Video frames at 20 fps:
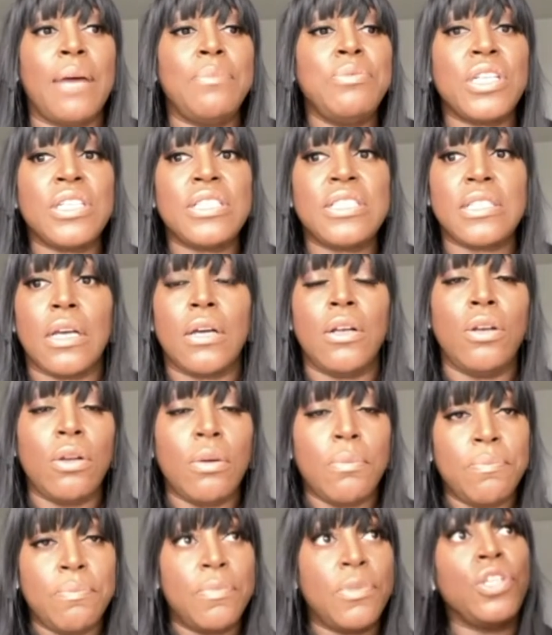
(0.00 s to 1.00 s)
I'm just,
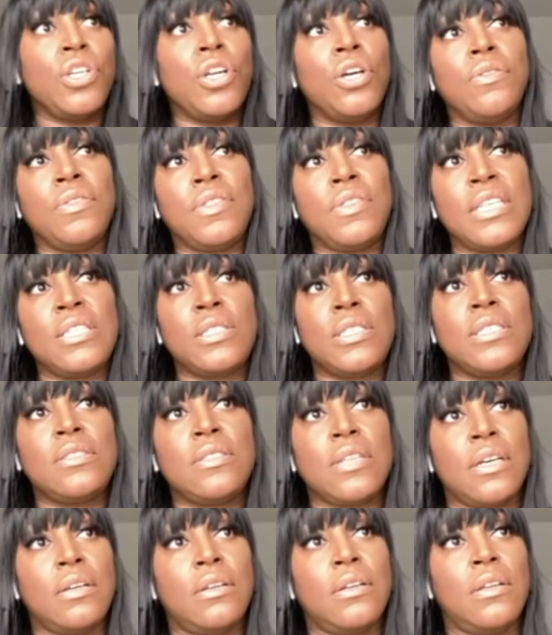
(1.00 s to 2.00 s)
you know, this
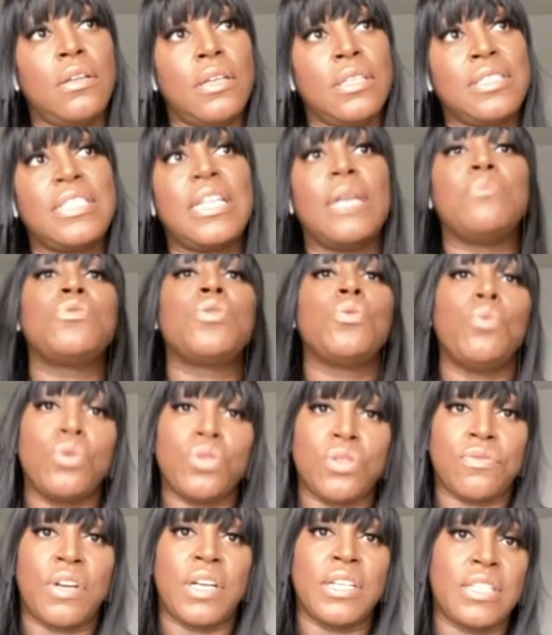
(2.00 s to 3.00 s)
is a step
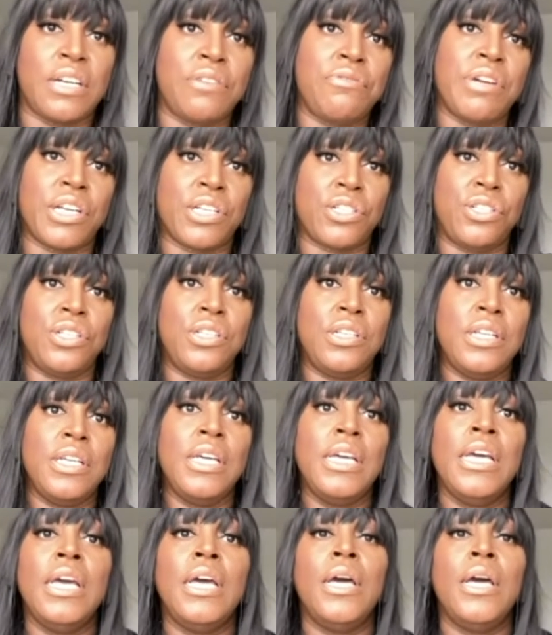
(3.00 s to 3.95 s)
towards the right direction.